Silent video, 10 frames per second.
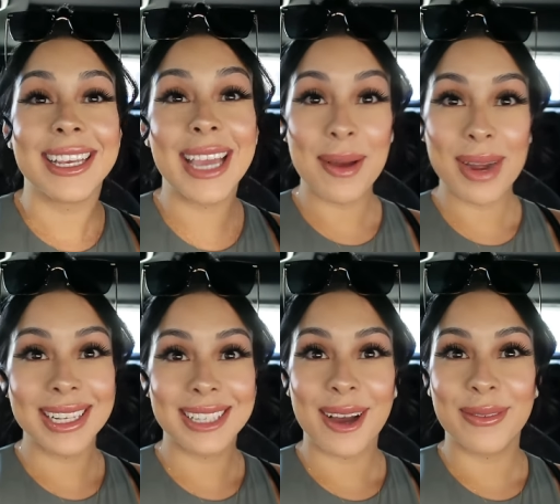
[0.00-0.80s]
get
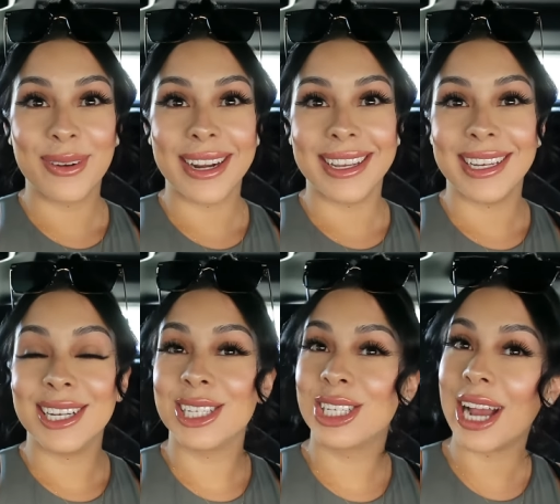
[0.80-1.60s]
myself
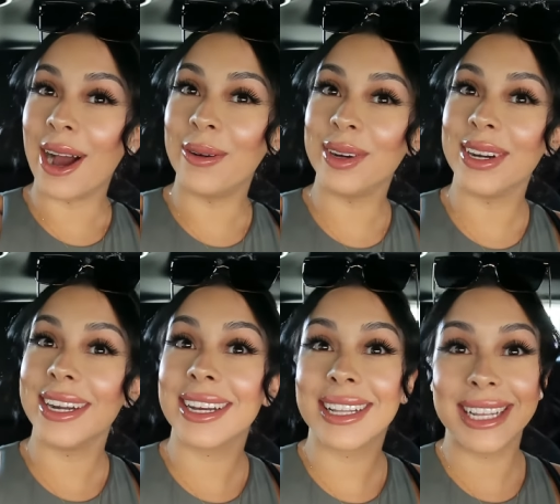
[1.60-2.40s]
ready,
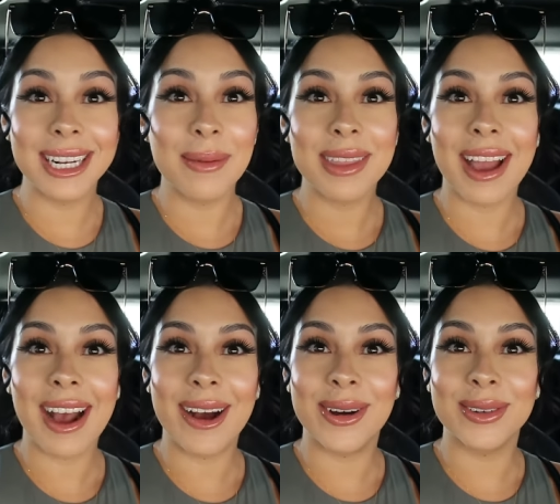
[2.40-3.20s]
shower, clean up the
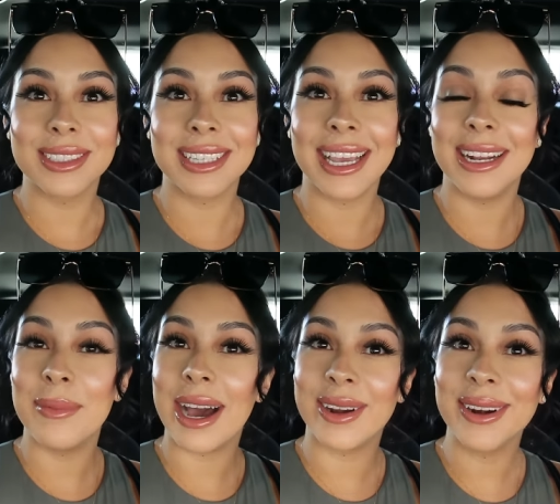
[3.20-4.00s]
house in
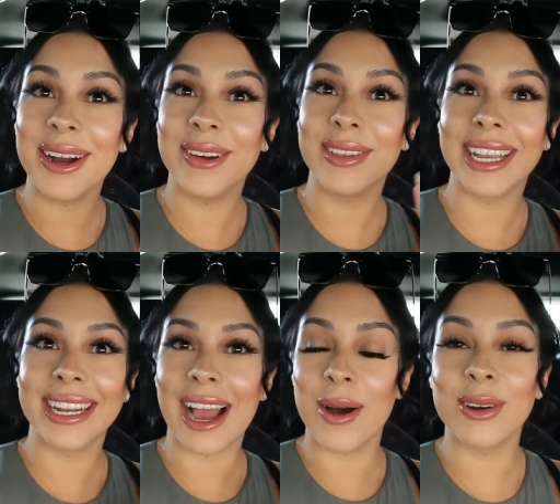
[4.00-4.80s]
a matter of
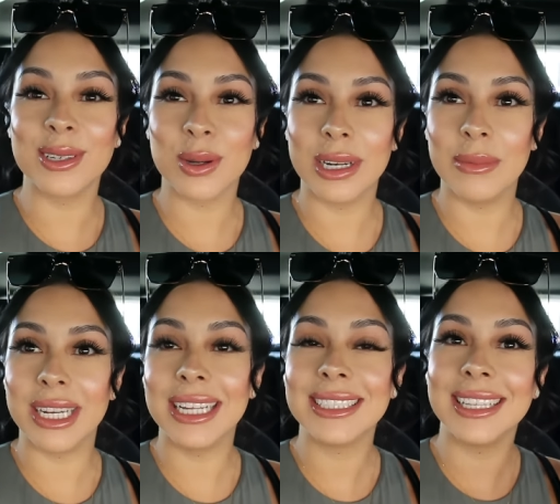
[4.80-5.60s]
like an hour and 20
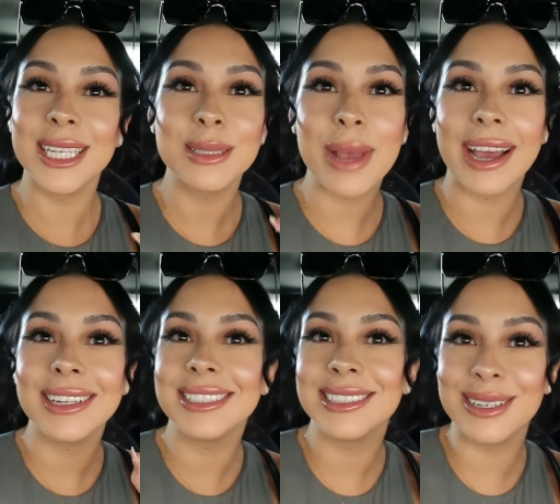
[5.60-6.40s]
minutes and this
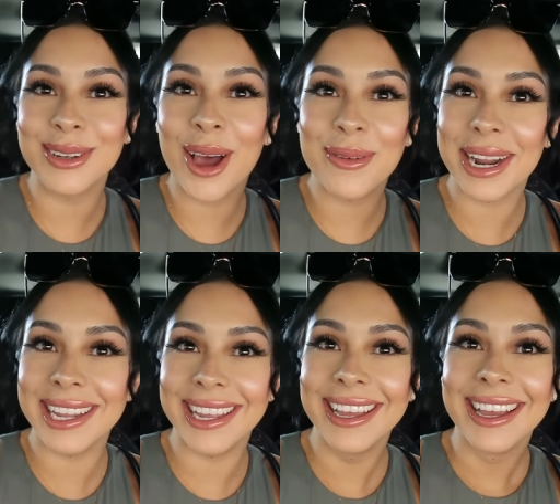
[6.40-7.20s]
man is still not
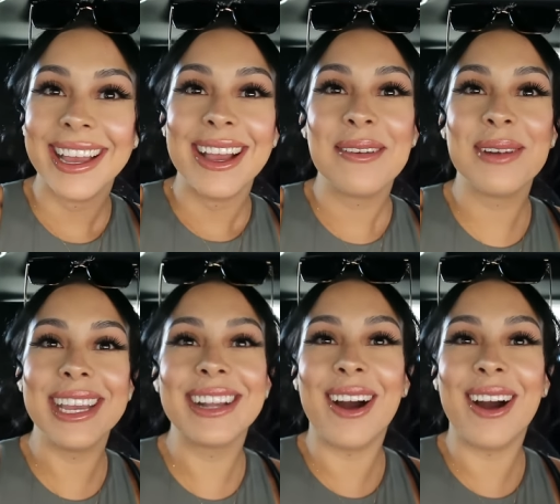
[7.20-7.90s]
ready. We